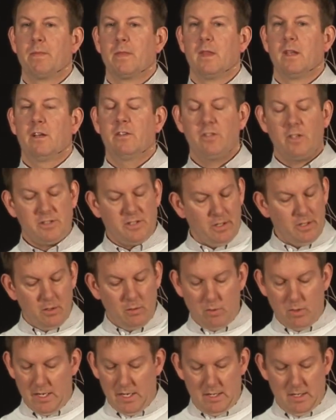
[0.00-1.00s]
Because I'll tell you
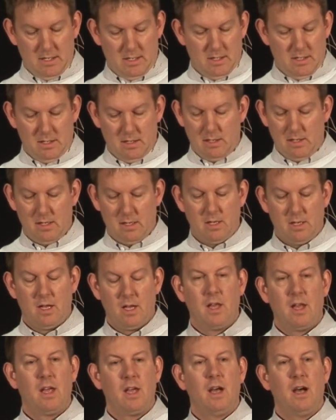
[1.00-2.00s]
what,
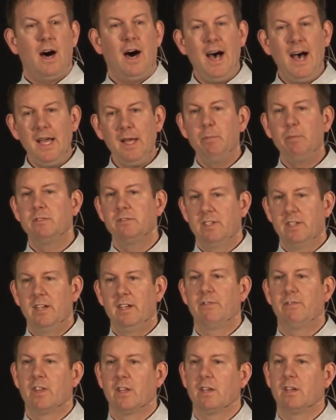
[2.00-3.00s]
I
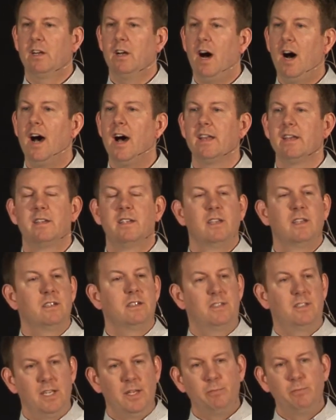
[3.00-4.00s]
believe that God
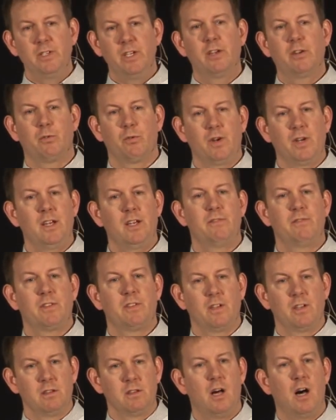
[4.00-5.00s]
deeply grieved
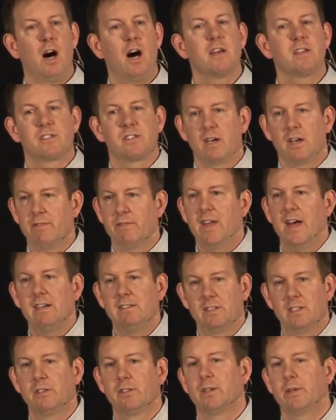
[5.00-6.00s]
the loss of that
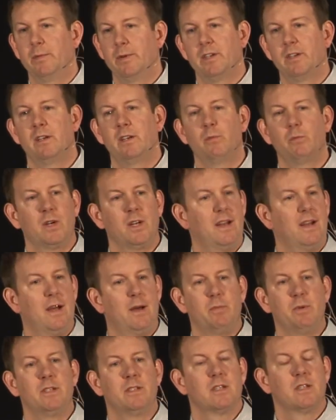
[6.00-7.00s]
little community when it
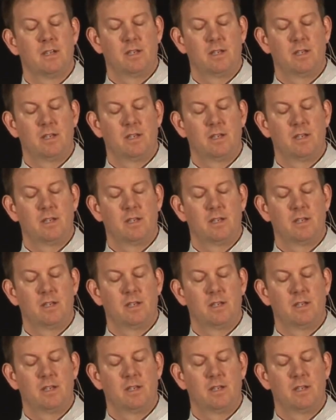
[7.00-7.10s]
happened.